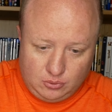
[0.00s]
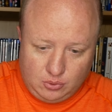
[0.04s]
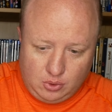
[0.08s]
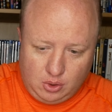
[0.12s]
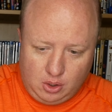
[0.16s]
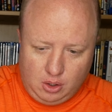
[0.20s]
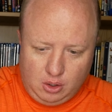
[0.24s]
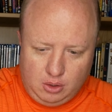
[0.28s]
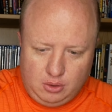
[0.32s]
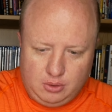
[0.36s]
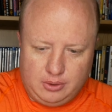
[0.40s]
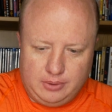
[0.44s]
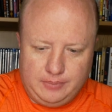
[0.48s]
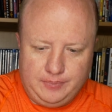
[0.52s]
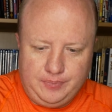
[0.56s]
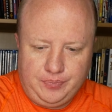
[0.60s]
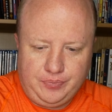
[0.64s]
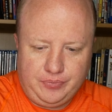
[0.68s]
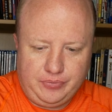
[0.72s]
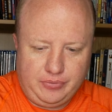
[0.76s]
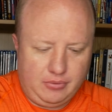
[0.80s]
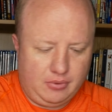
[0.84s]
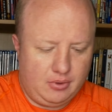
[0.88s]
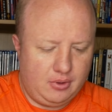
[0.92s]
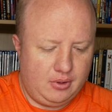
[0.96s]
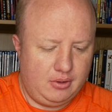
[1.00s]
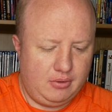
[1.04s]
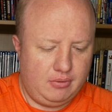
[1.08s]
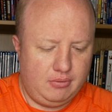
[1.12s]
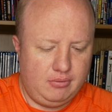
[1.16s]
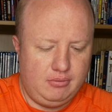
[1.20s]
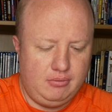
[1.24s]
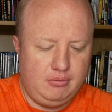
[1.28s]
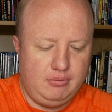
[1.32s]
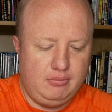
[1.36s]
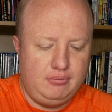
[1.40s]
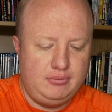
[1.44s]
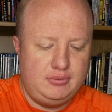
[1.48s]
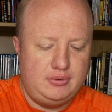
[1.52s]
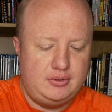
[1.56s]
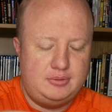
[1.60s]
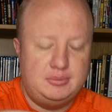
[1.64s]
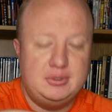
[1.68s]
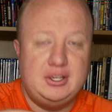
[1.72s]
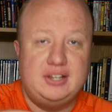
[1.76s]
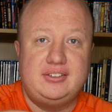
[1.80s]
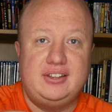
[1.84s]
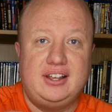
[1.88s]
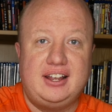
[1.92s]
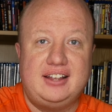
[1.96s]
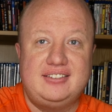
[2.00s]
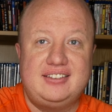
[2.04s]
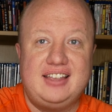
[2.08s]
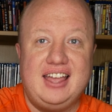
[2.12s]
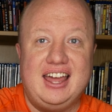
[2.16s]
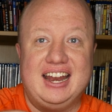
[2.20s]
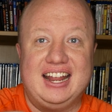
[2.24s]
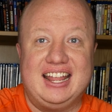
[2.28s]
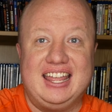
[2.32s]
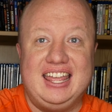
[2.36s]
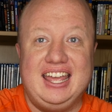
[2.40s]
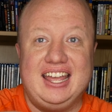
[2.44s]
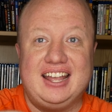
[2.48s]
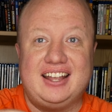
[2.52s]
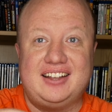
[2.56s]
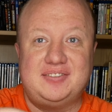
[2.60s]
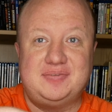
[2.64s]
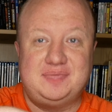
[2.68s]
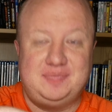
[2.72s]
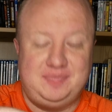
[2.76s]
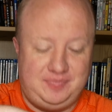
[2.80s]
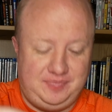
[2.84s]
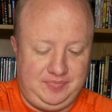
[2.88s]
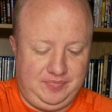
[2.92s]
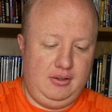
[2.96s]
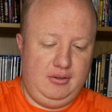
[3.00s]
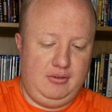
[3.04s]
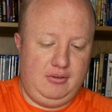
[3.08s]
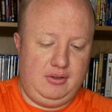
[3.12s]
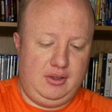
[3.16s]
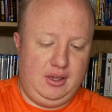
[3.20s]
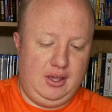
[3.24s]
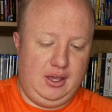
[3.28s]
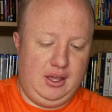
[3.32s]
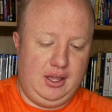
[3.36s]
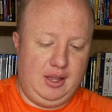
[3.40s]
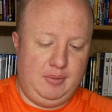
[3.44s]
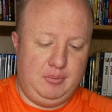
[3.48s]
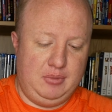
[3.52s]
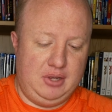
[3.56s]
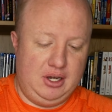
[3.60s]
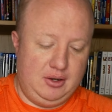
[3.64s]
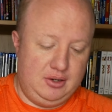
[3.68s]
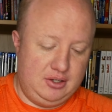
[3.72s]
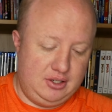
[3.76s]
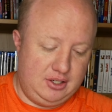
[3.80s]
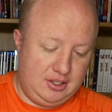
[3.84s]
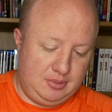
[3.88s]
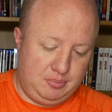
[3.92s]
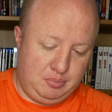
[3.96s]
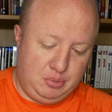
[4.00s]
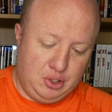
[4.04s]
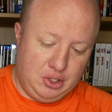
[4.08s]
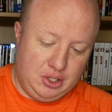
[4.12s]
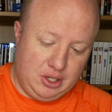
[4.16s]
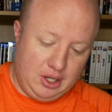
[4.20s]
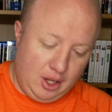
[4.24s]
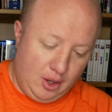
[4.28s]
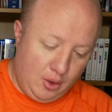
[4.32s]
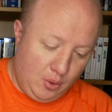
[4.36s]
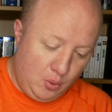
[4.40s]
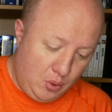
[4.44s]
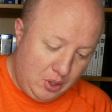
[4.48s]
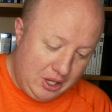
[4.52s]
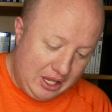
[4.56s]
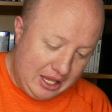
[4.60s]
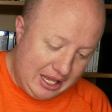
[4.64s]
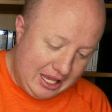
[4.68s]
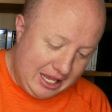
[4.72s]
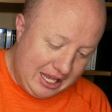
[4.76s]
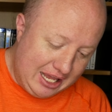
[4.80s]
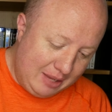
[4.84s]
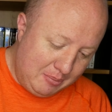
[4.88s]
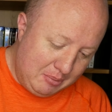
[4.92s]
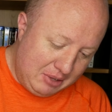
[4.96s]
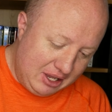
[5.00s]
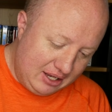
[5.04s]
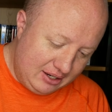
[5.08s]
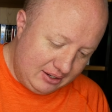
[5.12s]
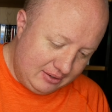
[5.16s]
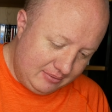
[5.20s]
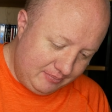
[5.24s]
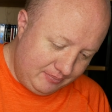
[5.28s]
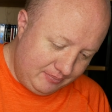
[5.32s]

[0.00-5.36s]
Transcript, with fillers: Woo! Smells like it's got a kick. Okay, I'm gonna just put a wee bit.